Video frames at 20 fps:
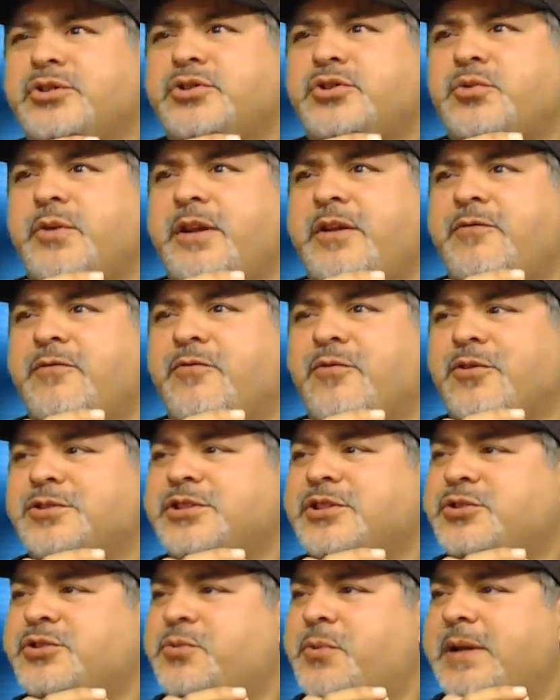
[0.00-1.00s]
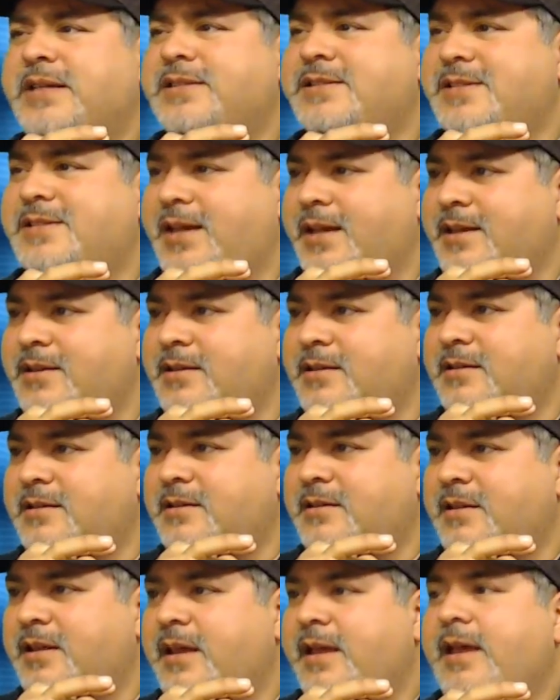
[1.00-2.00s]
21st and 22nd.
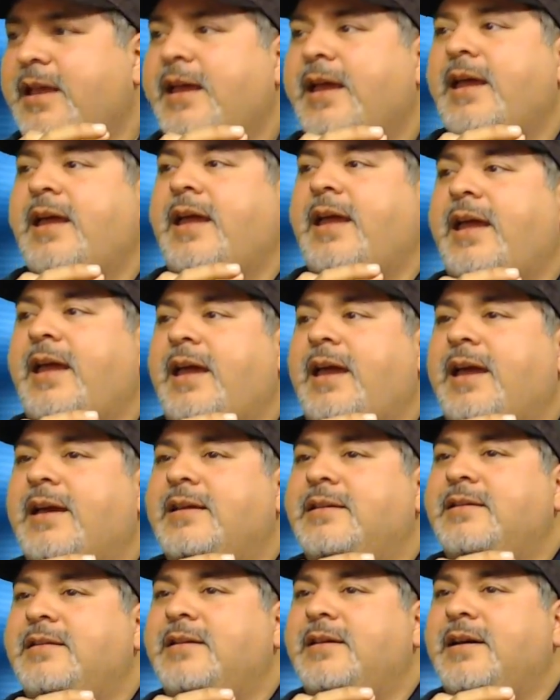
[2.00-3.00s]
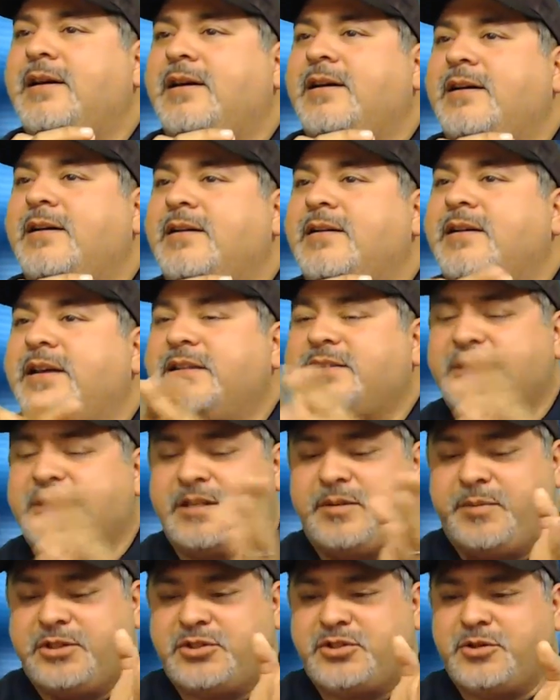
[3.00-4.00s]
And it's going to be
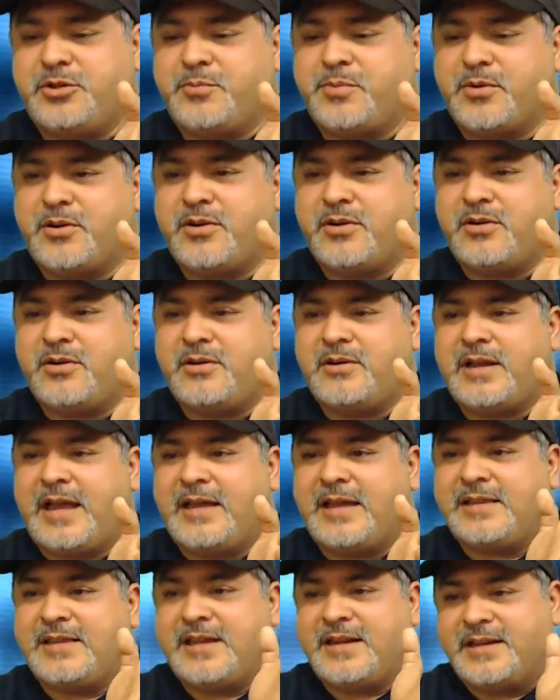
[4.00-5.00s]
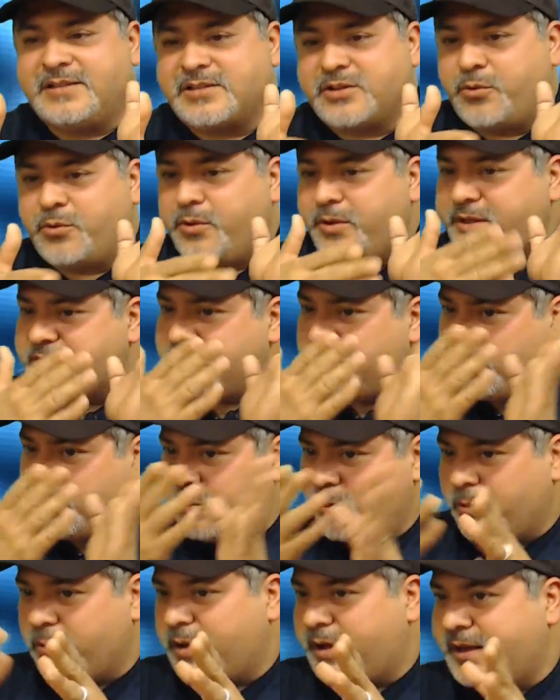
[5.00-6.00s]
Supergirl, and then it's going
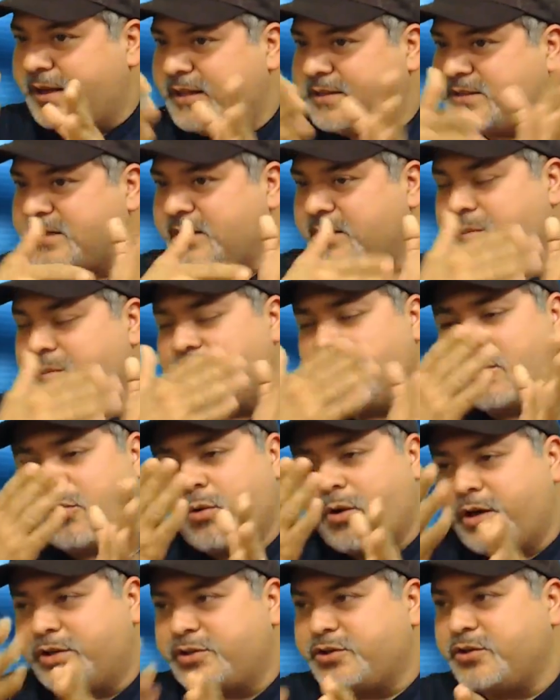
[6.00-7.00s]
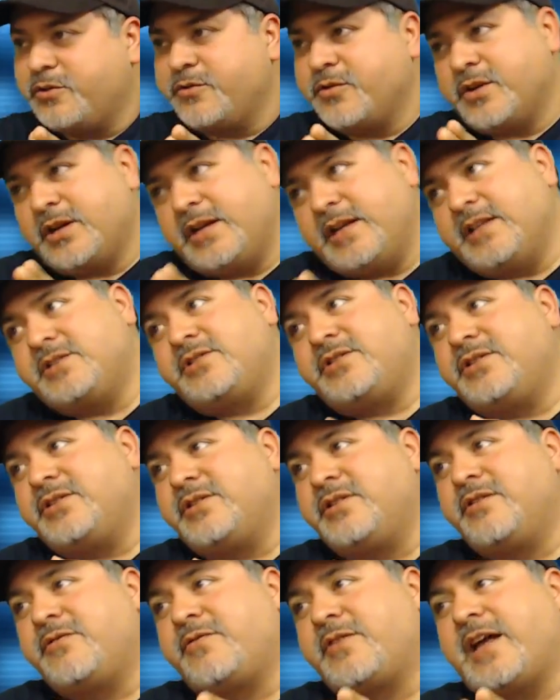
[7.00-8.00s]
to be a crossover into the
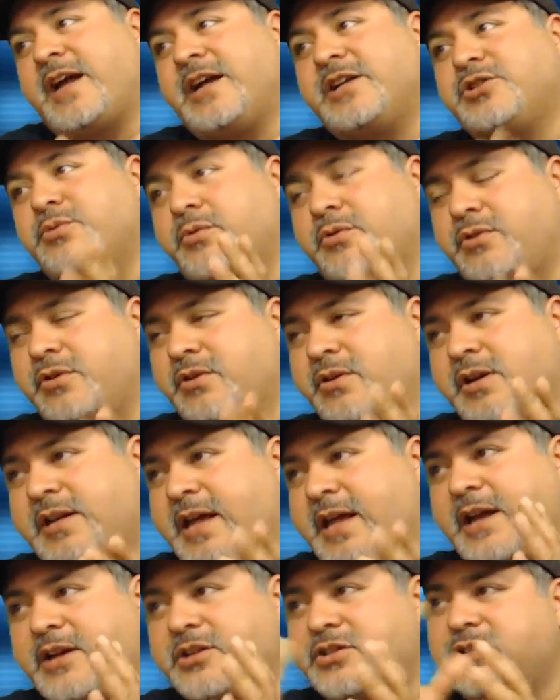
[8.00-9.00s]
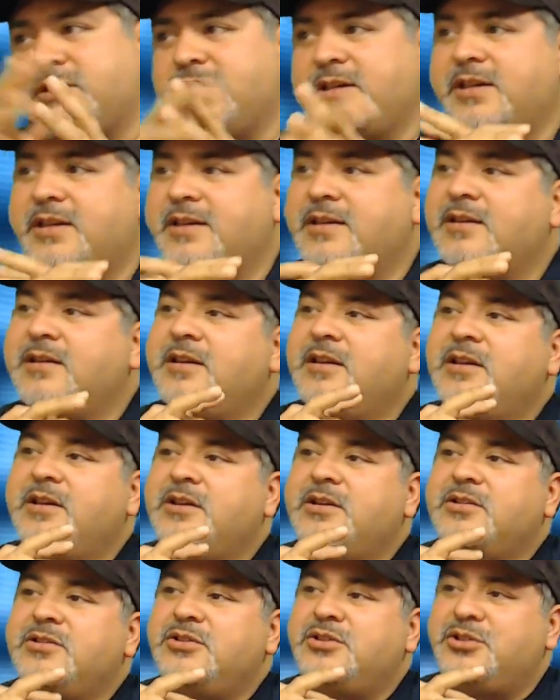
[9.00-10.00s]
Flash where they're going to actually
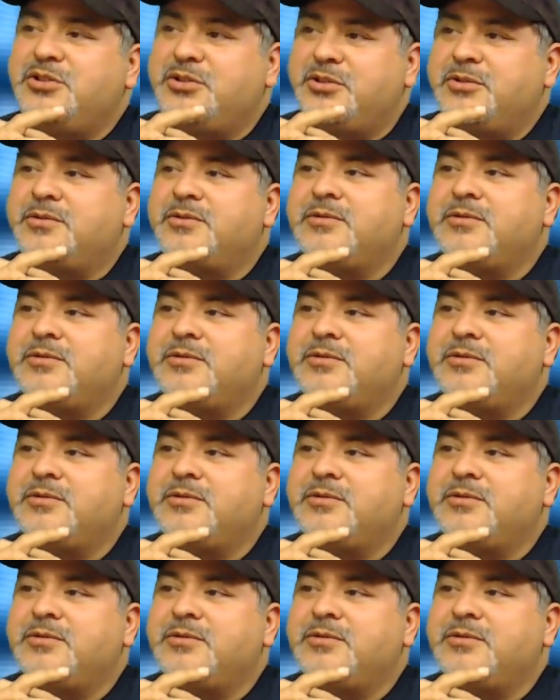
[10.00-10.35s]
do.